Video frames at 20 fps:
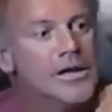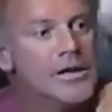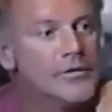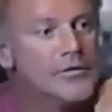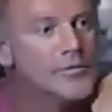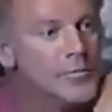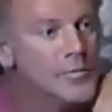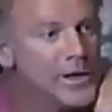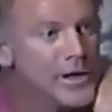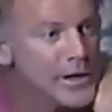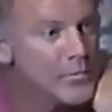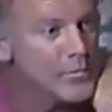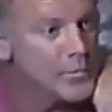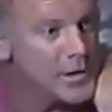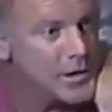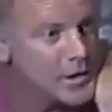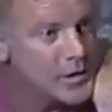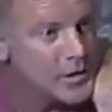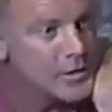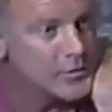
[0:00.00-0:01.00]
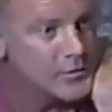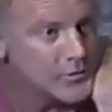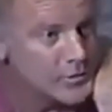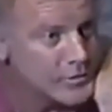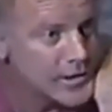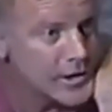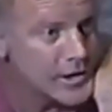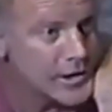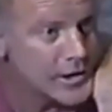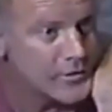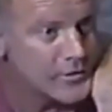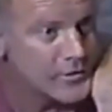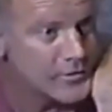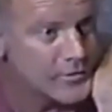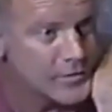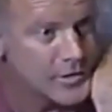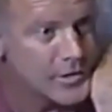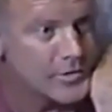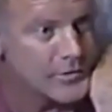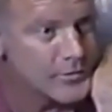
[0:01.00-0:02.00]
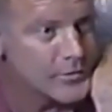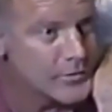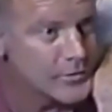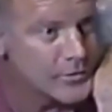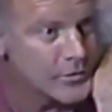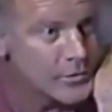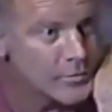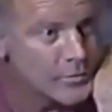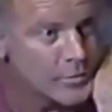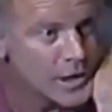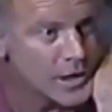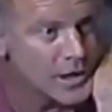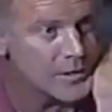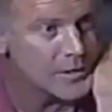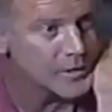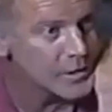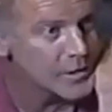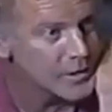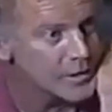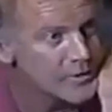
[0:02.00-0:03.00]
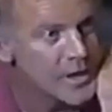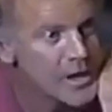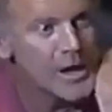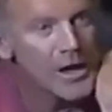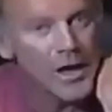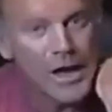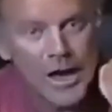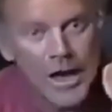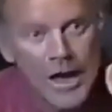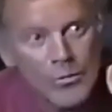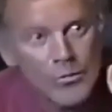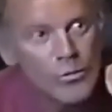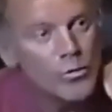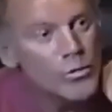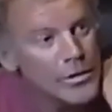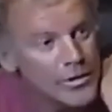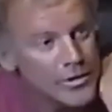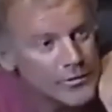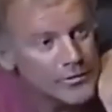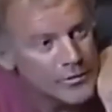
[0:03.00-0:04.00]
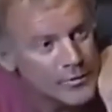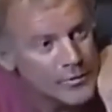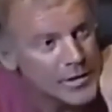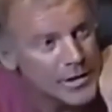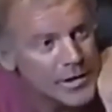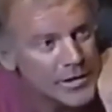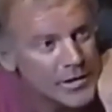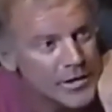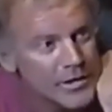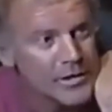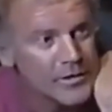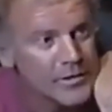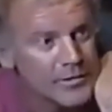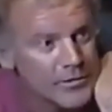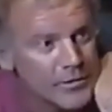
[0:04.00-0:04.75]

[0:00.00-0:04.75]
and debate me on the stage in front of the student body because I wanted somebody